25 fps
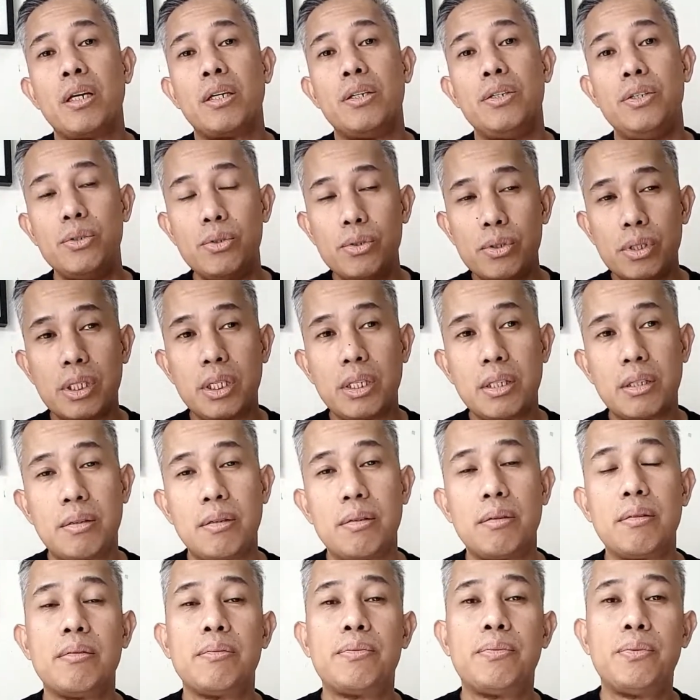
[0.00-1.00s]
Use it,
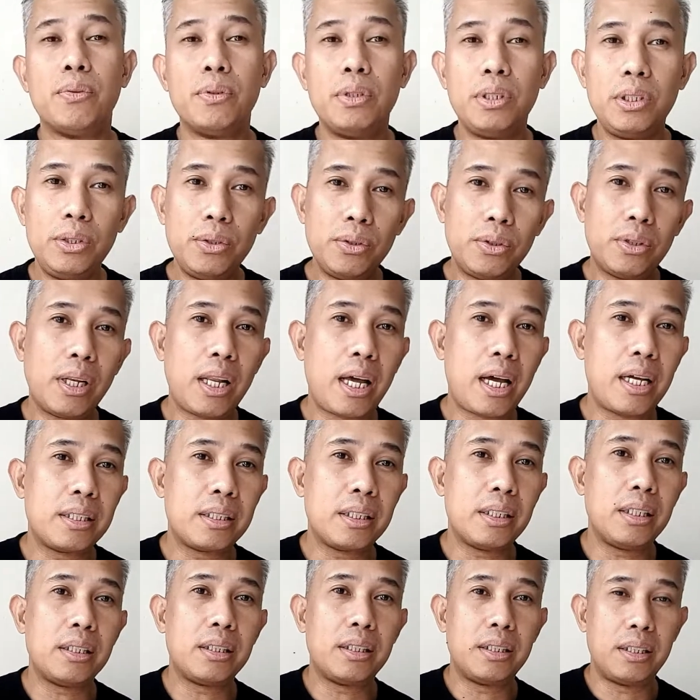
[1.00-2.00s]
fully utilize
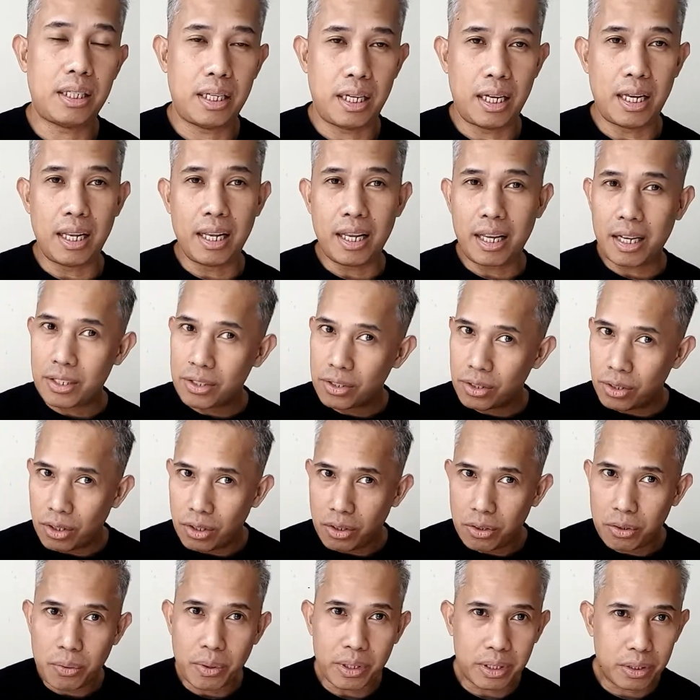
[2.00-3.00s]
it. Let us
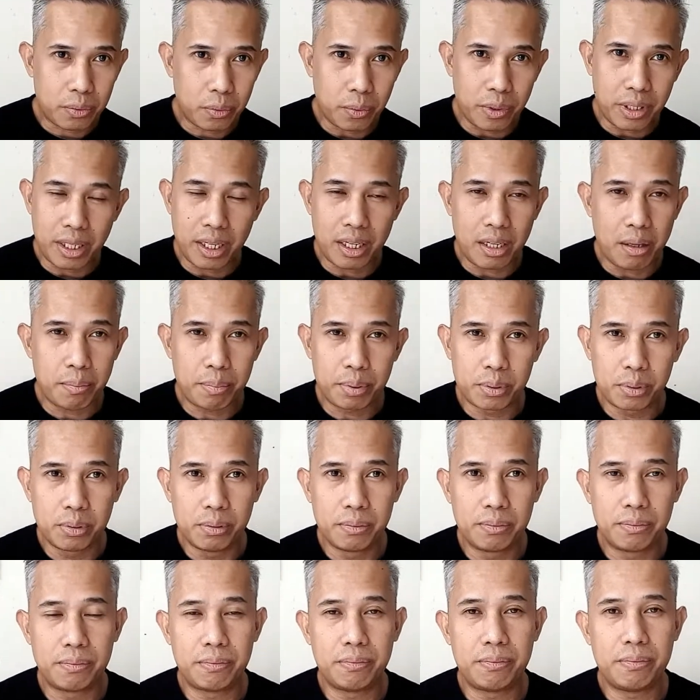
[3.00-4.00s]
know what we can
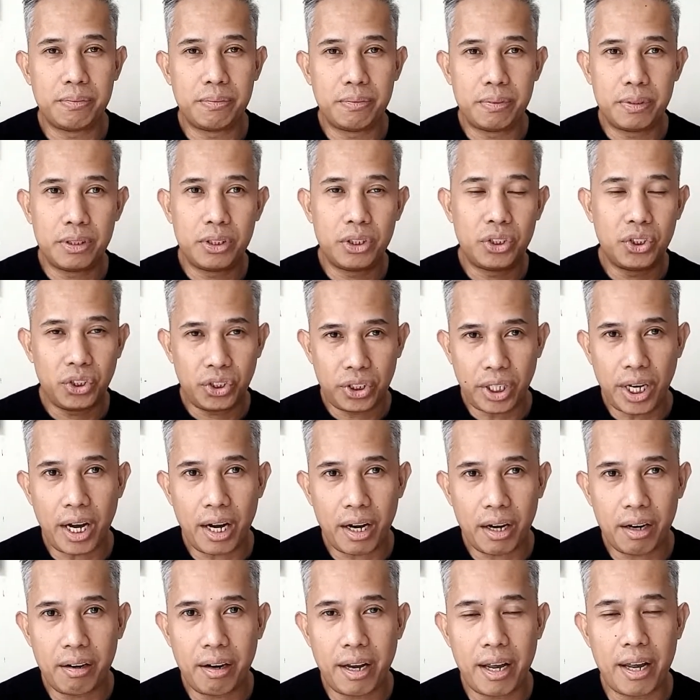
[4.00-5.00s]
improve.
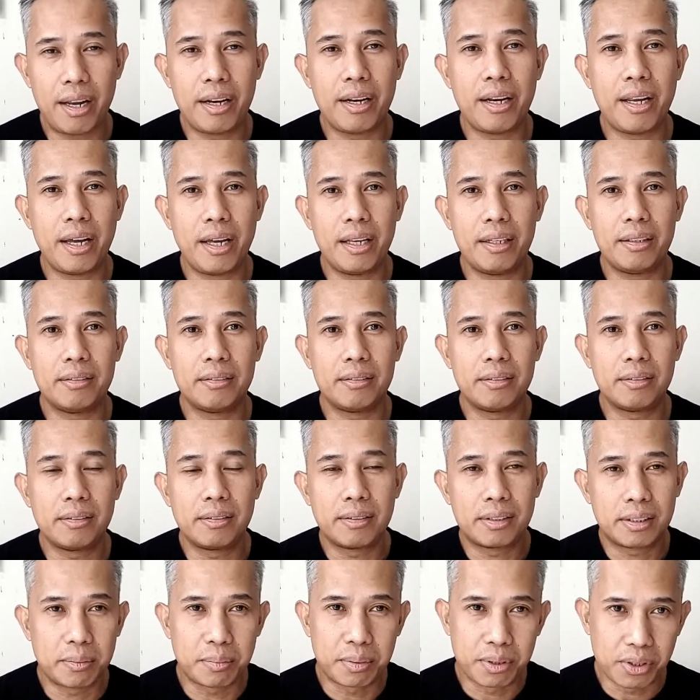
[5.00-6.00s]
Share, and then
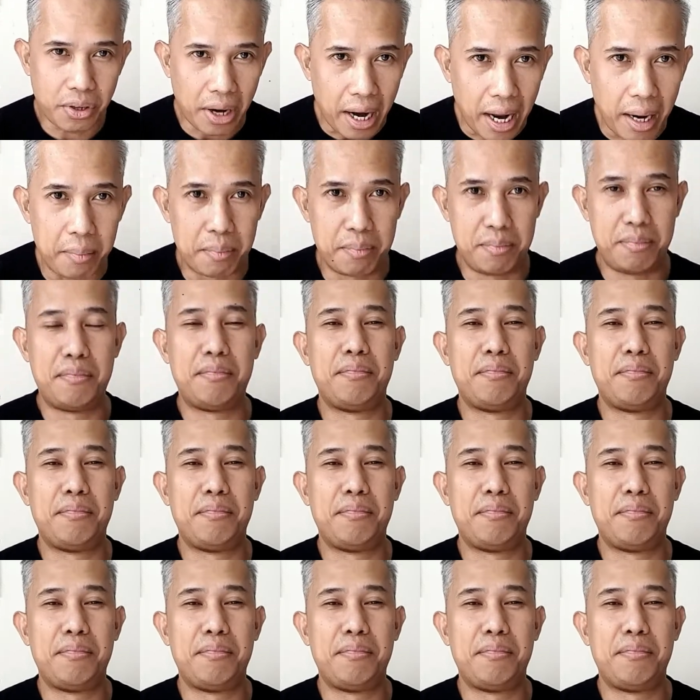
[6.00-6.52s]
subscribe.